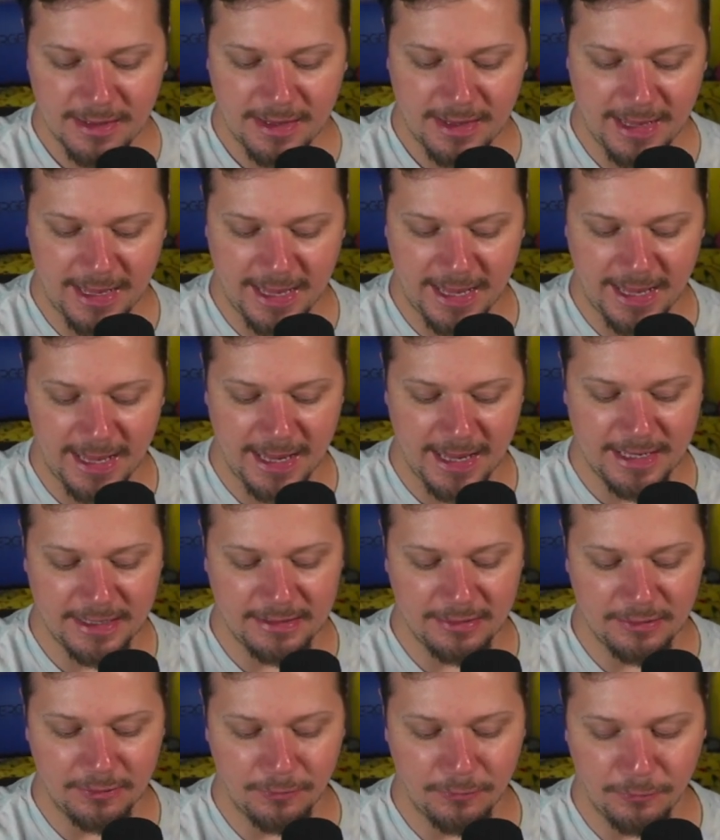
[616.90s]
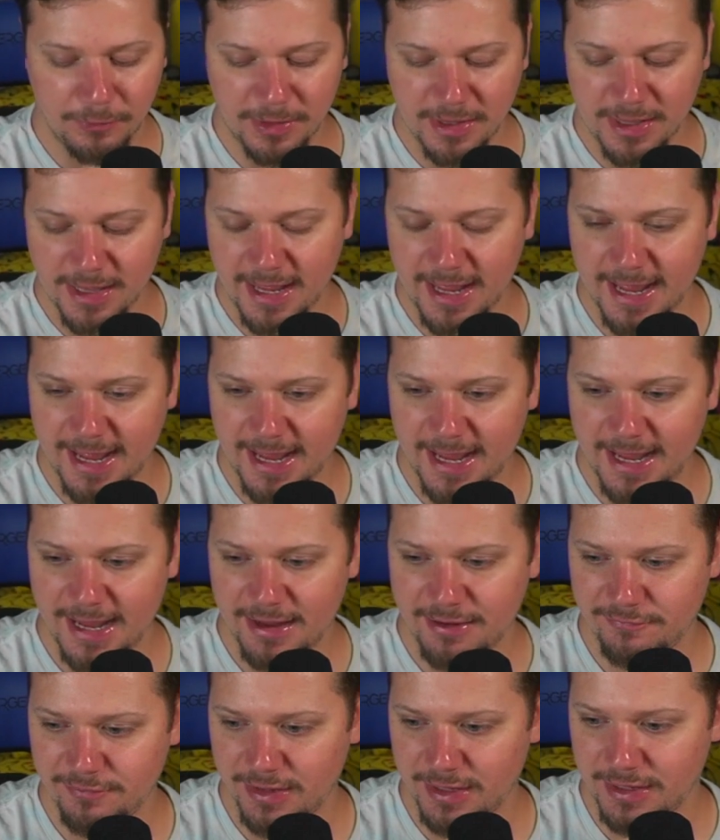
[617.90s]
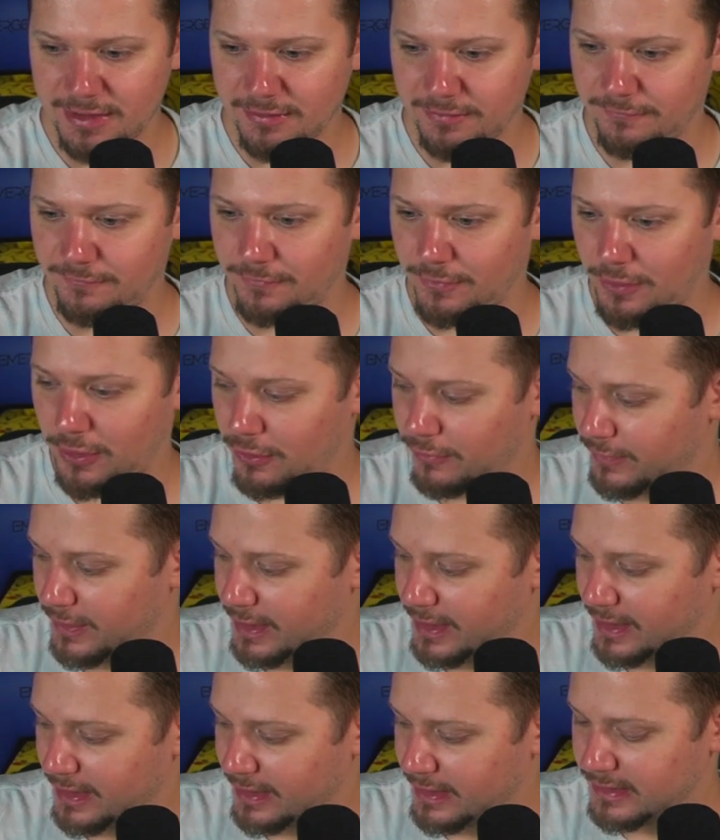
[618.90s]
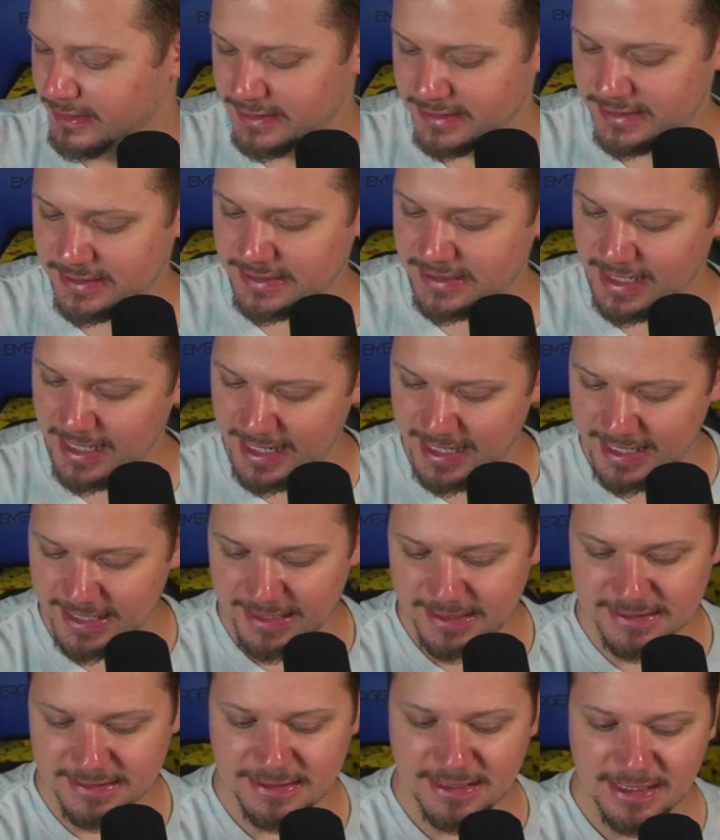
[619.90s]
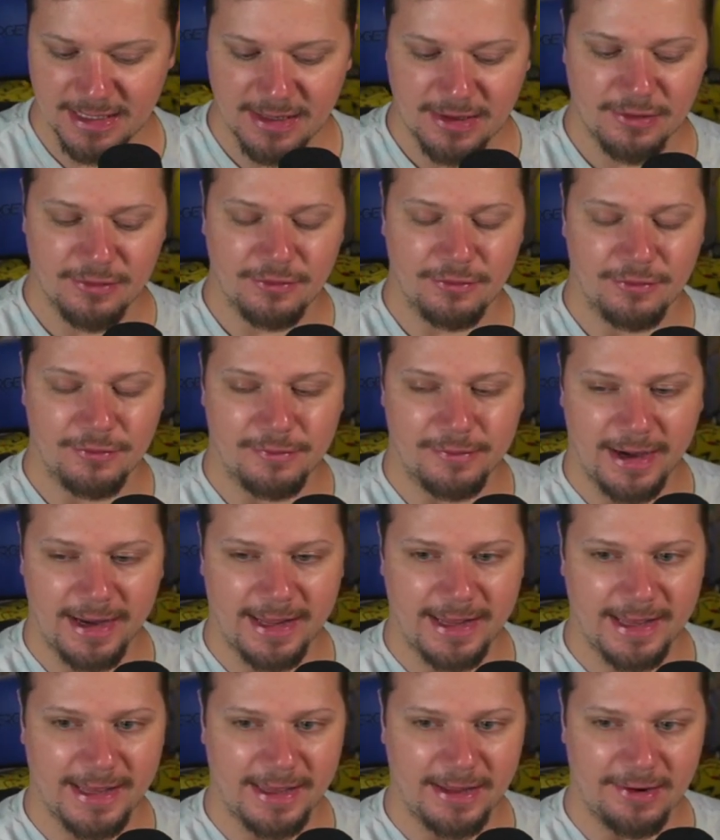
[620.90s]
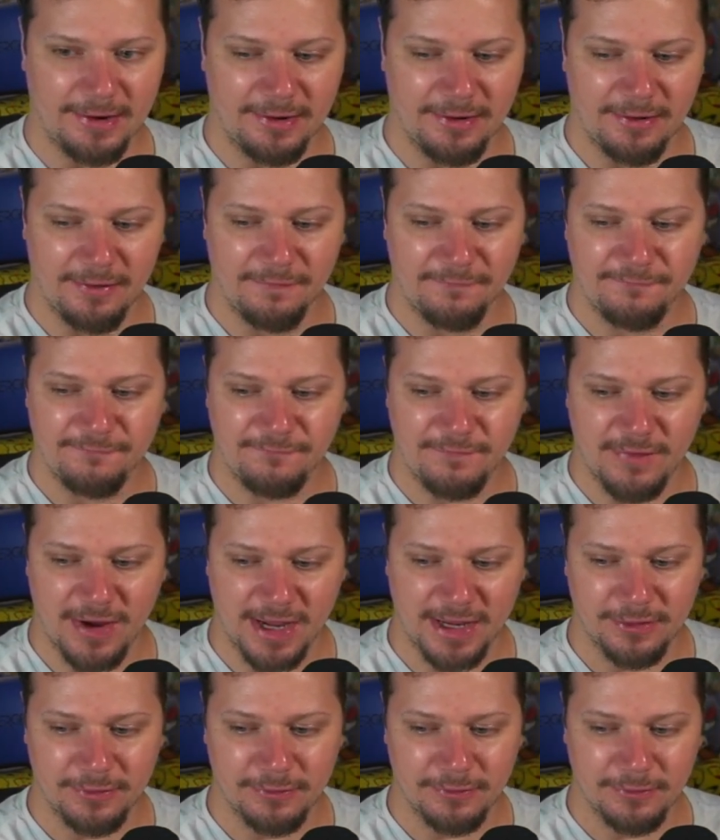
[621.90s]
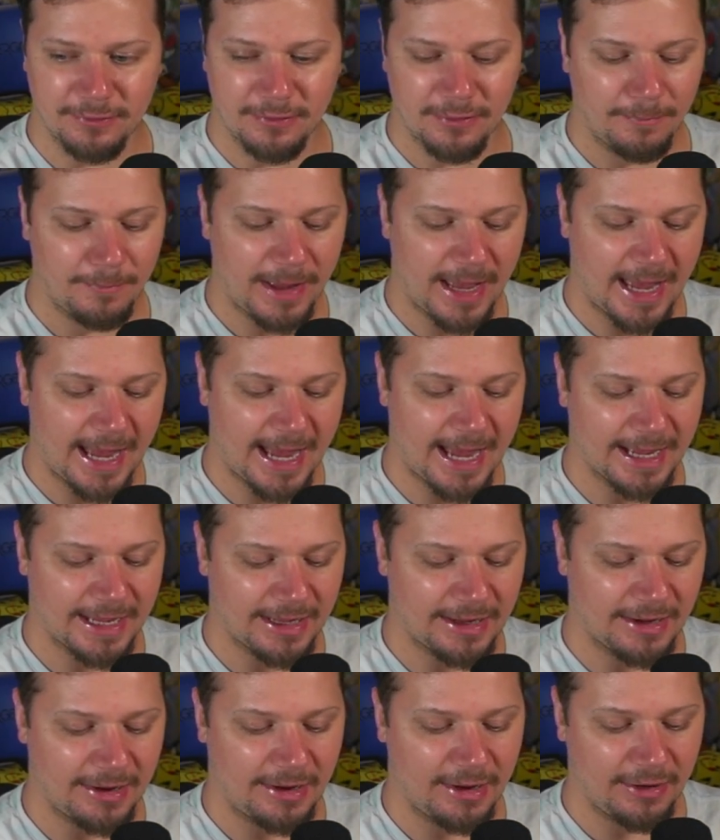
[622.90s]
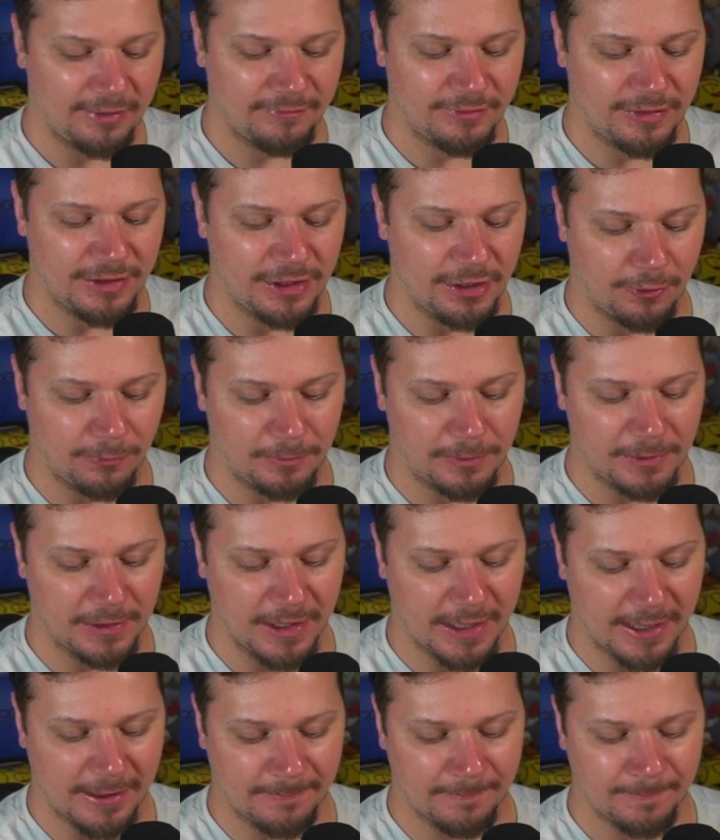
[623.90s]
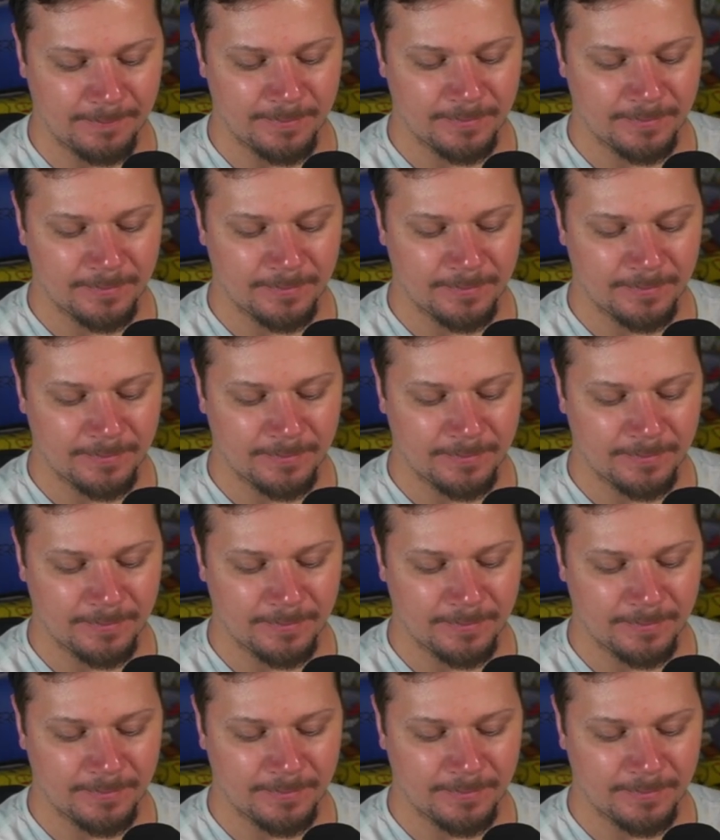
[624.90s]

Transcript: And we have an Evolving Skies right here. Final pack of the opening.